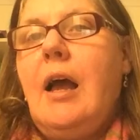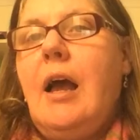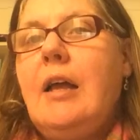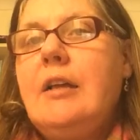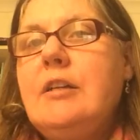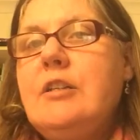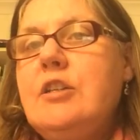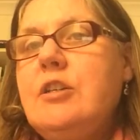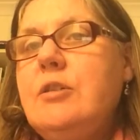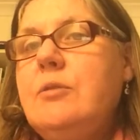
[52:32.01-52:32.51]

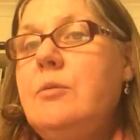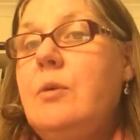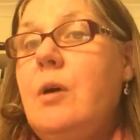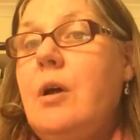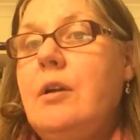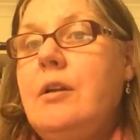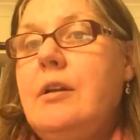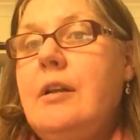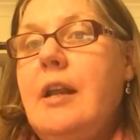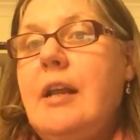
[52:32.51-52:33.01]
Until
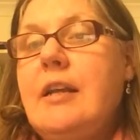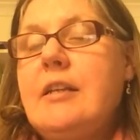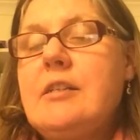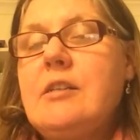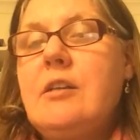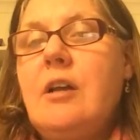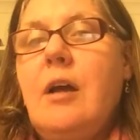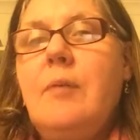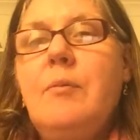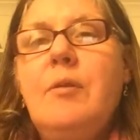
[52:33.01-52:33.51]

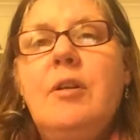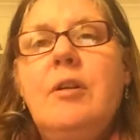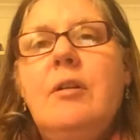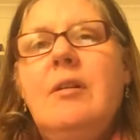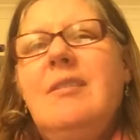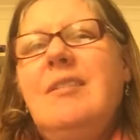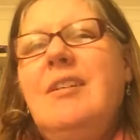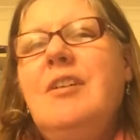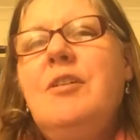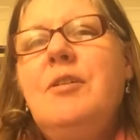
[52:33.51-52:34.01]
next time, and
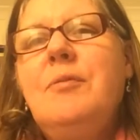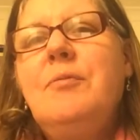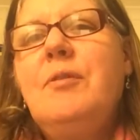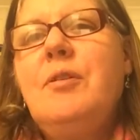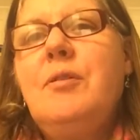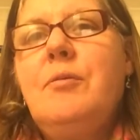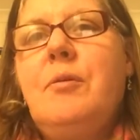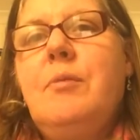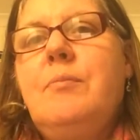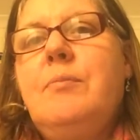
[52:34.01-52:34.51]

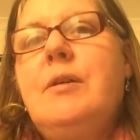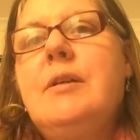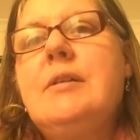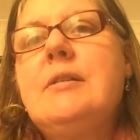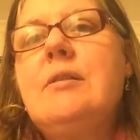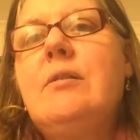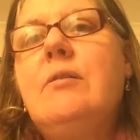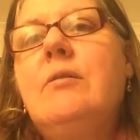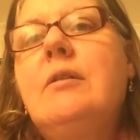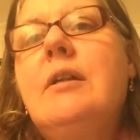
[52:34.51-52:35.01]
hopefully it won't be
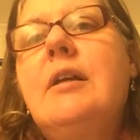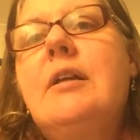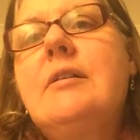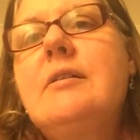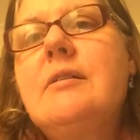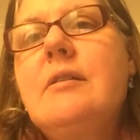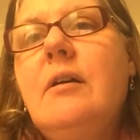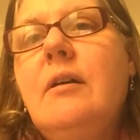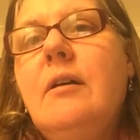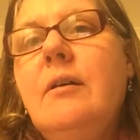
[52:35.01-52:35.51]
as long
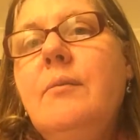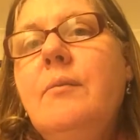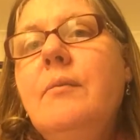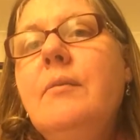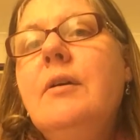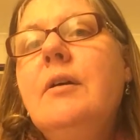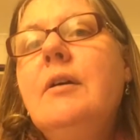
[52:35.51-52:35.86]
next time,